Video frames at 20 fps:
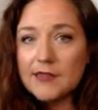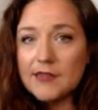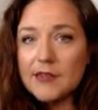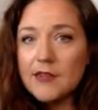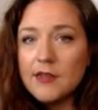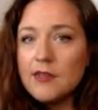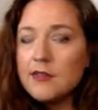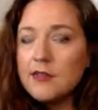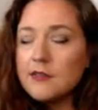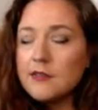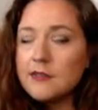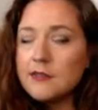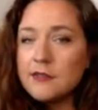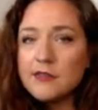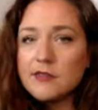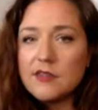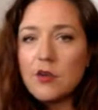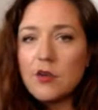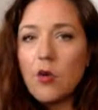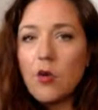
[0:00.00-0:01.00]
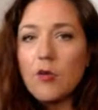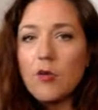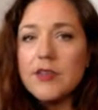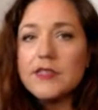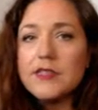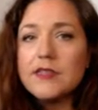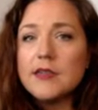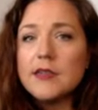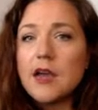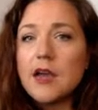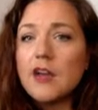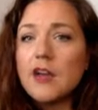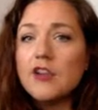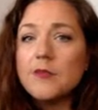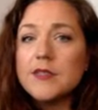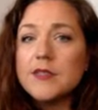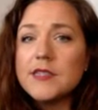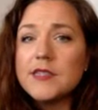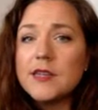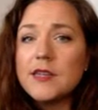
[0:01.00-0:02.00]
This isn't always the
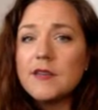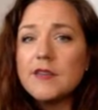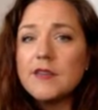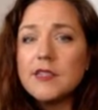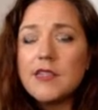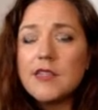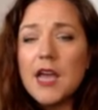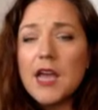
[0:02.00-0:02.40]
100% of the time,